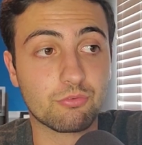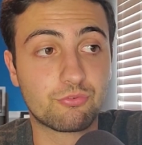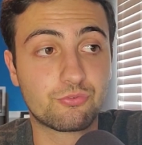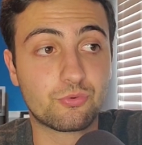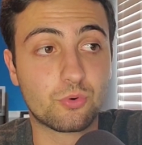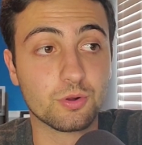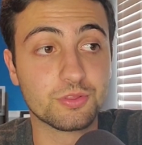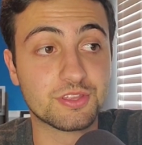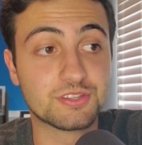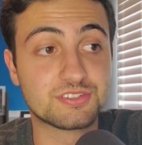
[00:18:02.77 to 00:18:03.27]

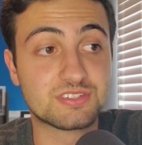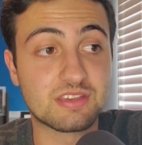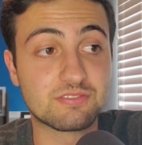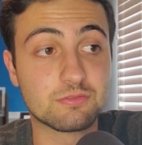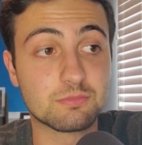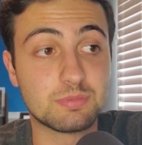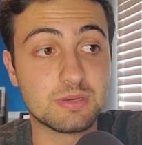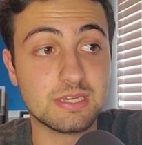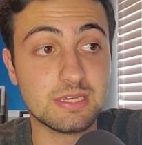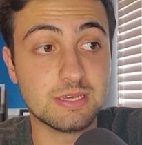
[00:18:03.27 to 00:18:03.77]
4th at
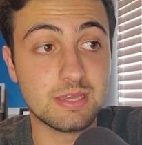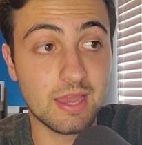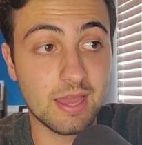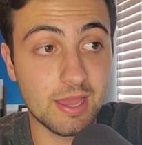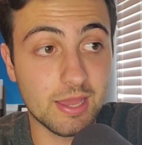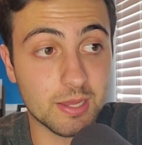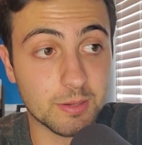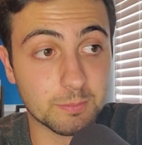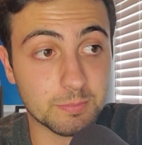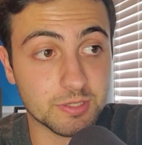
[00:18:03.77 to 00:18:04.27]
7
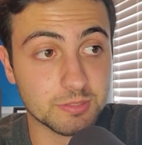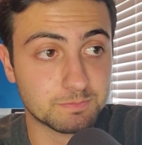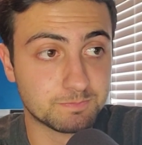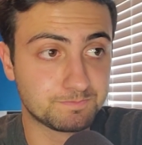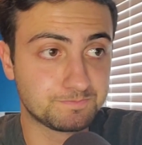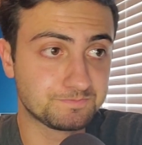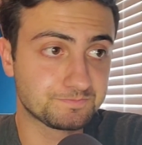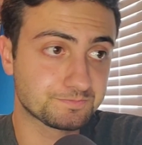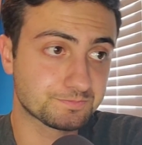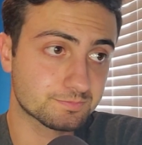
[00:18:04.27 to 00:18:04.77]
p.m.
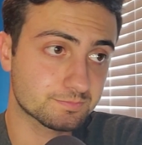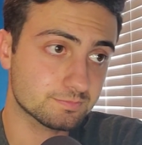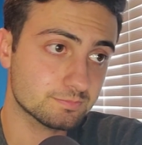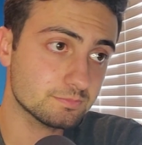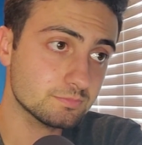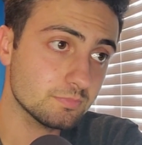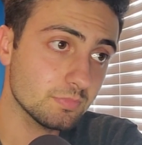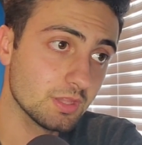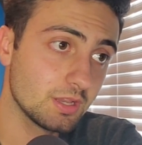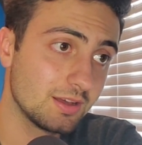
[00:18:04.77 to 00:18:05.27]

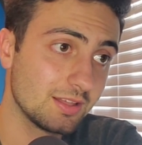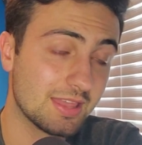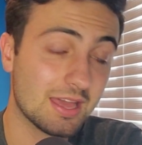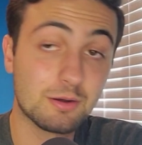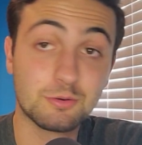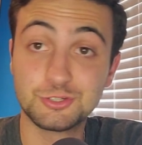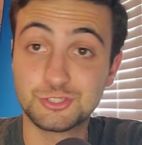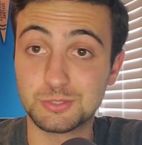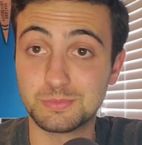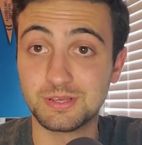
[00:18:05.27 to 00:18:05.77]
That
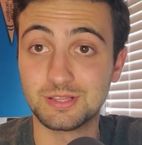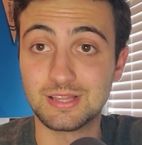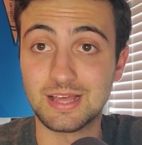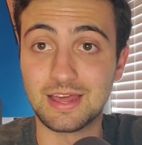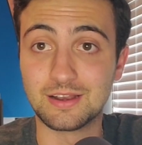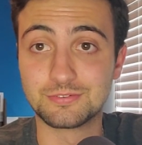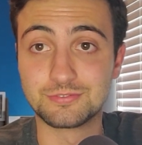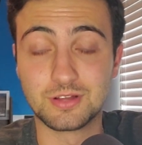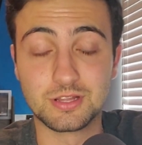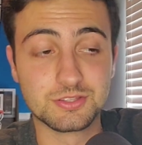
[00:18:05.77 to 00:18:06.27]
one should be a
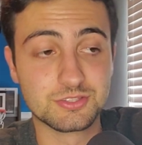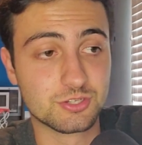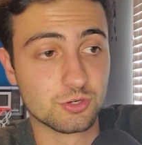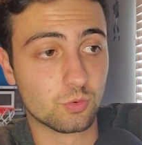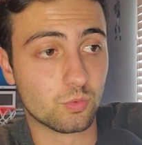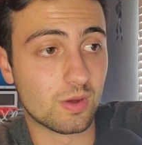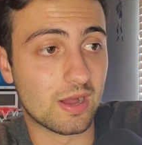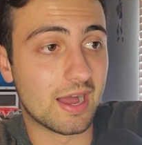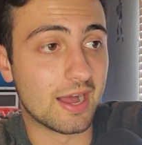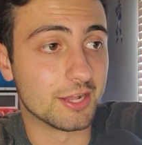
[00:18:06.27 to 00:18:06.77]
lot of fun to
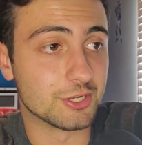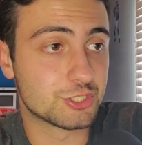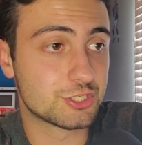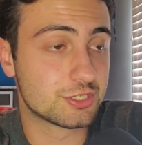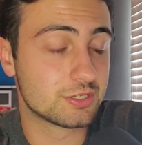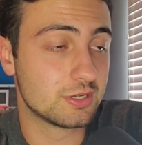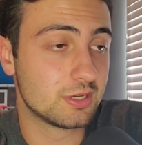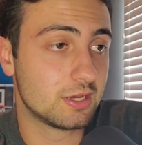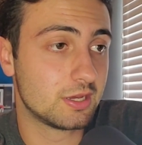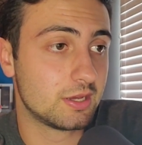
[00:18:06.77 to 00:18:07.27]

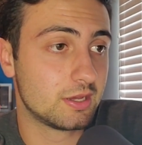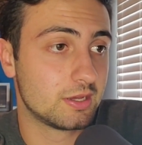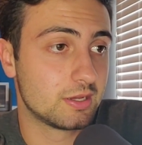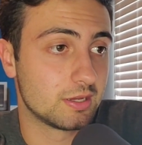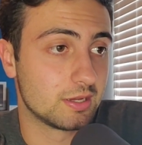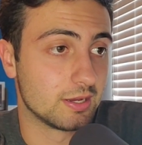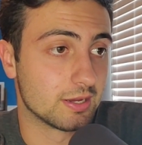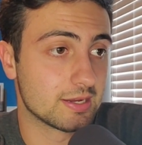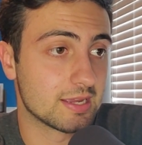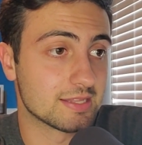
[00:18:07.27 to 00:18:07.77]
watch
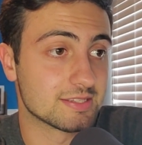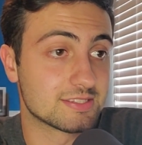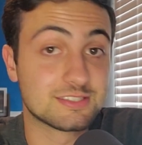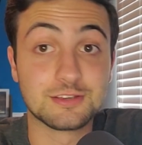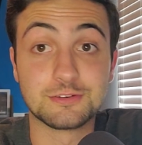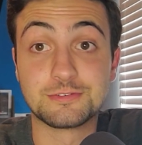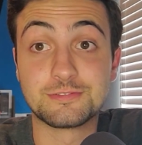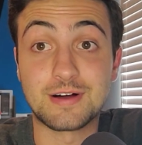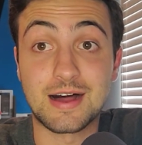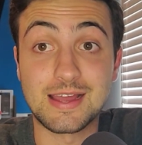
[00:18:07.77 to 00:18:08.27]
against
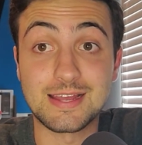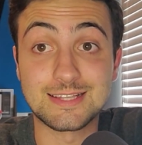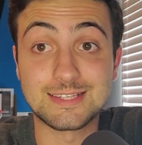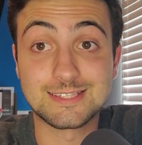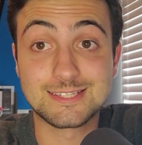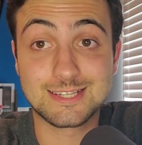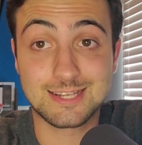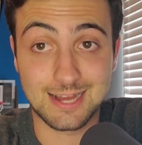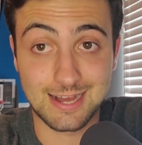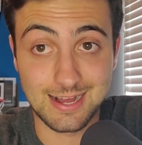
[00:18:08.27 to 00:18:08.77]

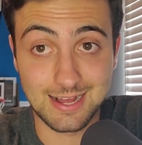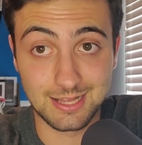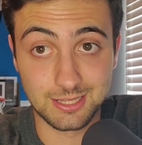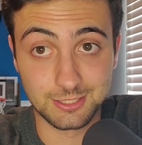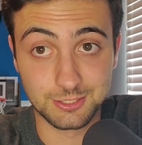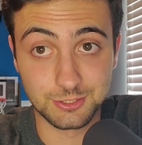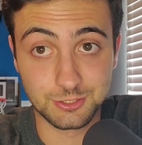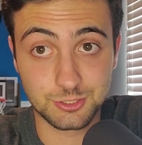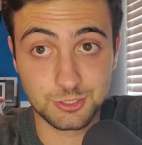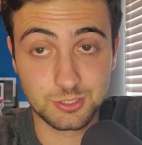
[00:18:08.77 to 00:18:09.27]
Defiance
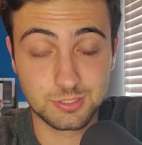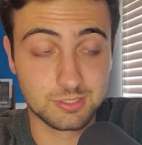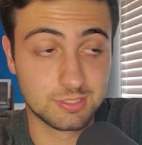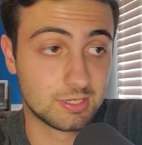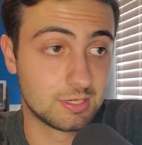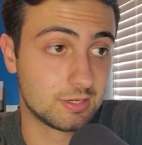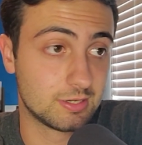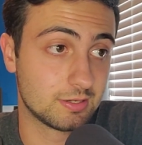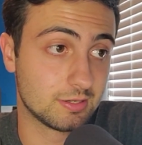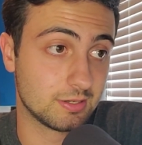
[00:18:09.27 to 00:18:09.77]
College.
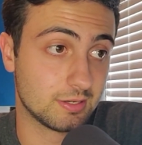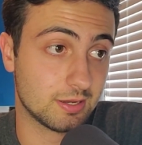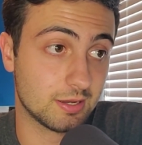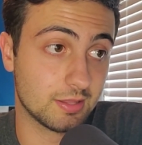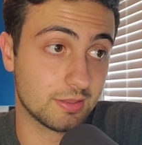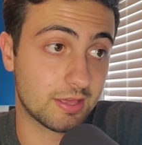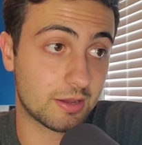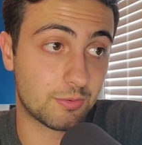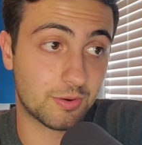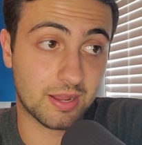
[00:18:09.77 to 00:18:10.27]

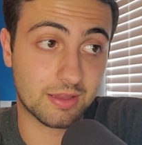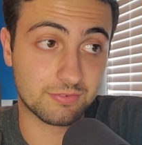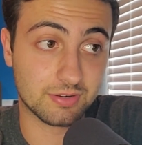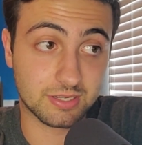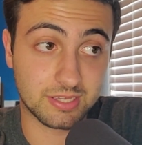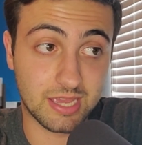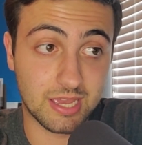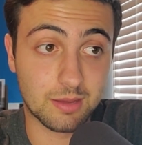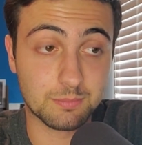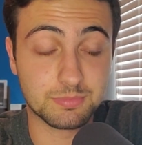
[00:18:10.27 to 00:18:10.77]
That one having a
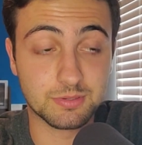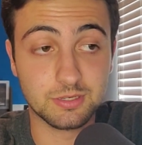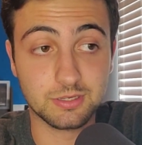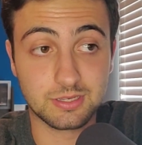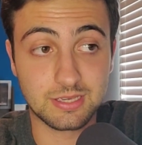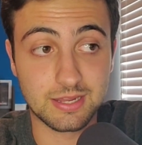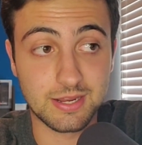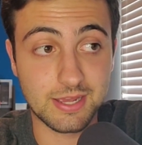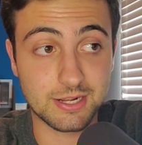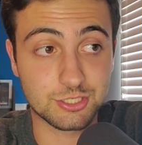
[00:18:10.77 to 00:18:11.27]
Campy
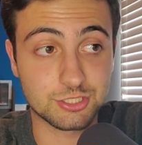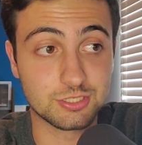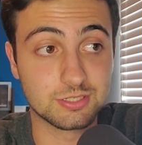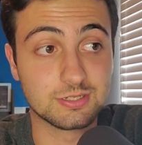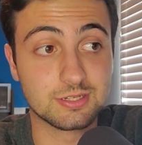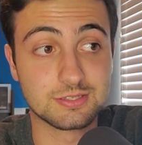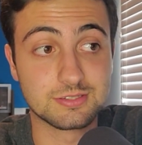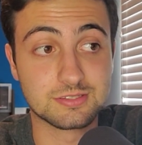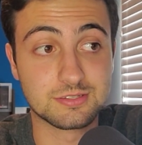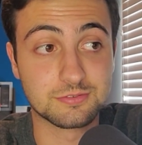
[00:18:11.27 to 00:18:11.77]
connection,
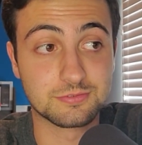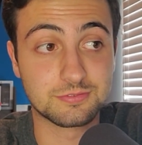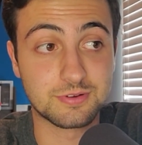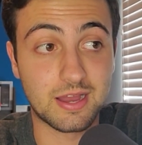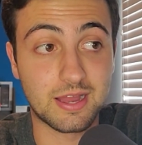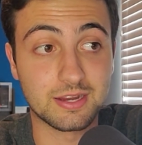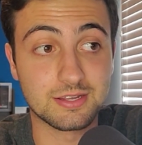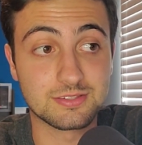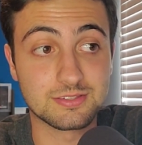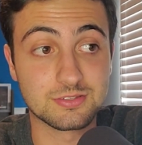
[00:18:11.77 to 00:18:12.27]
as
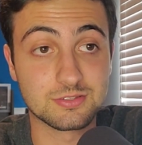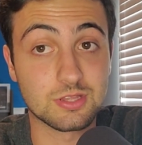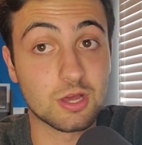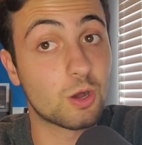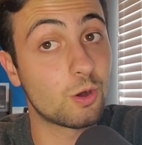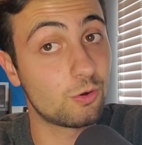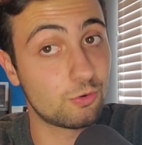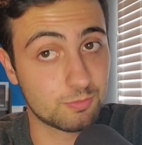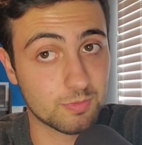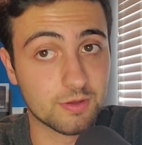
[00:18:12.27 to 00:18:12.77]
Defiance is the
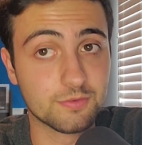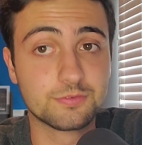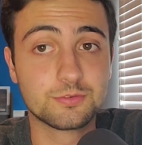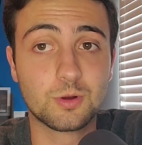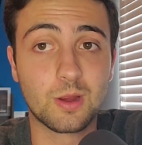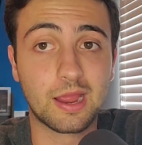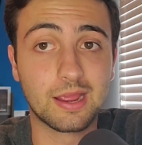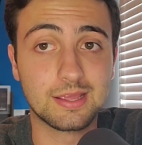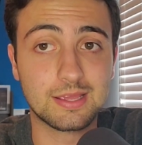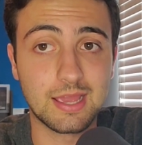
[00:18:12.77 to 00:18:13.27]
home of
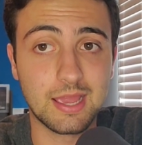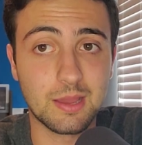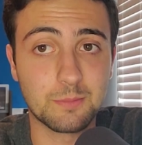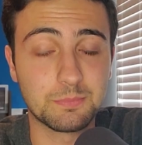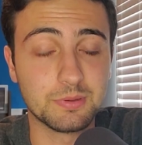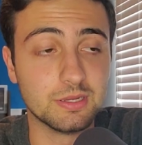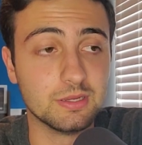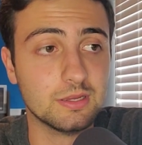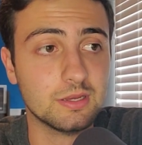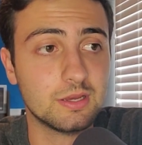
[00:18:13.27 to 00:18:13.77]
Greg
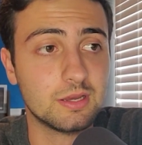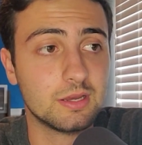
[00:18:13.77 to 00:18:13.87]
Campy